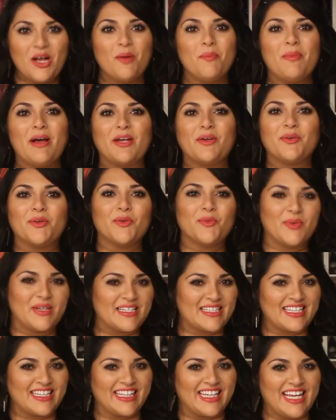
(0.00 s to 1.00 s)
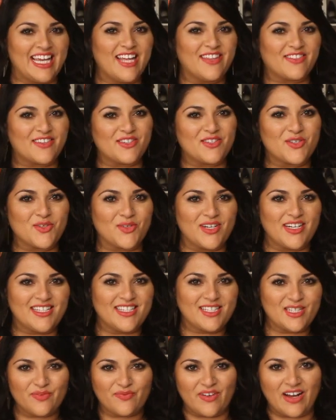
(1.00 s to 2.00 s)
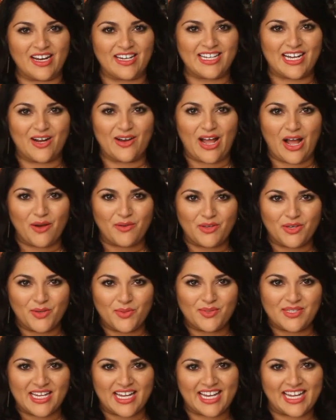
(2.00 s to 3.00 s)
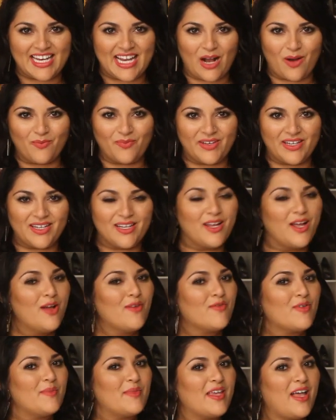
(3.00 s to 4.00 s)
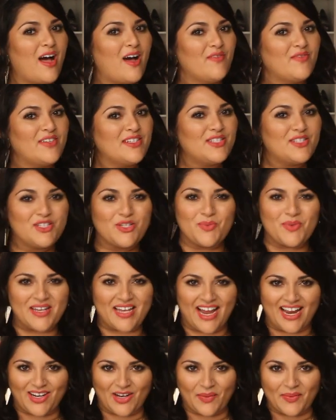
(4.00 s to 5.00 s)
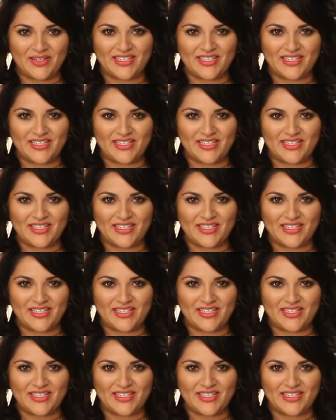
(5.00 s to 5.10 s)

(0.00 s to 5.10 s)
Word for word: My crew recently hit the streets to find out how you take an outfit from the office to a night on the